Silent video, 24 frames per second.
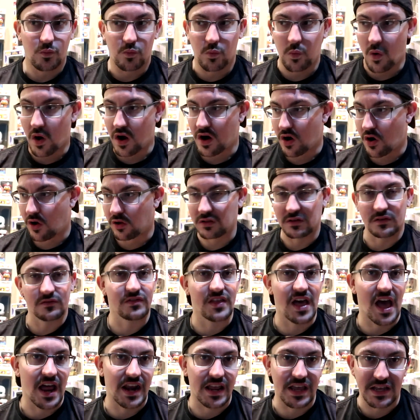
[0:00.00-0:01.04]
what all of
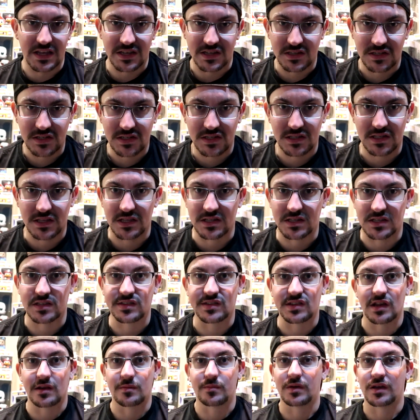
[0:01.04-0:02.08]
that is. This
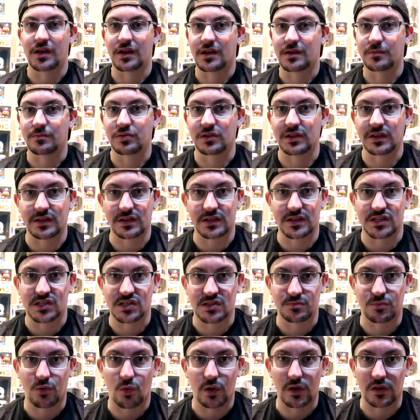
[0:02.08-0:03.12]
is going to be a completely
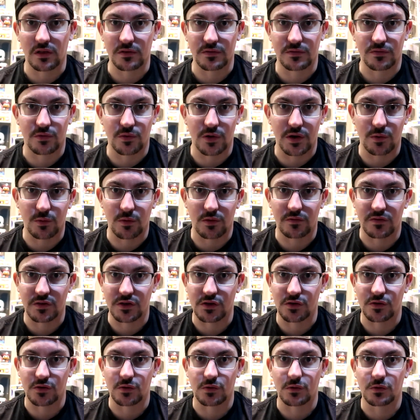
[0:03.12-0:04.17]
spoiler-free
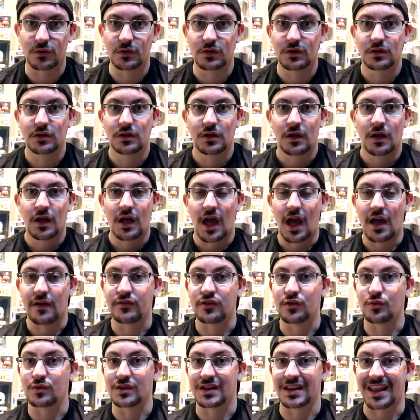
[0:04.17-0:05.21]
review. If
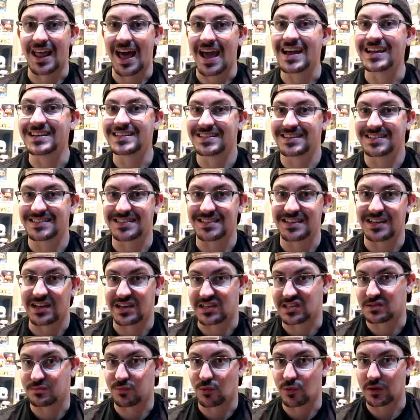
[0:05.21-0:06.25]
you would like to see
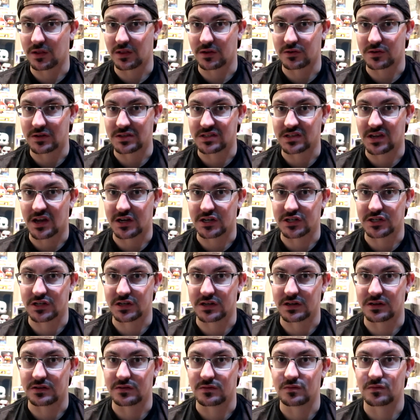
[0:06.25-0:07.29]
a spoiler
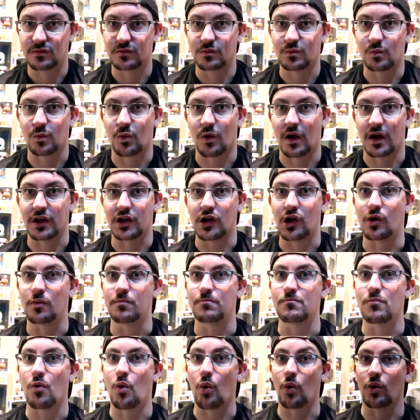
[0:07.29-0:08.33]
discussion where I go
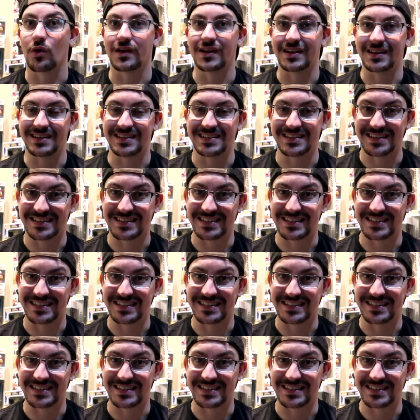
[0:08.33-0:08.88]
more into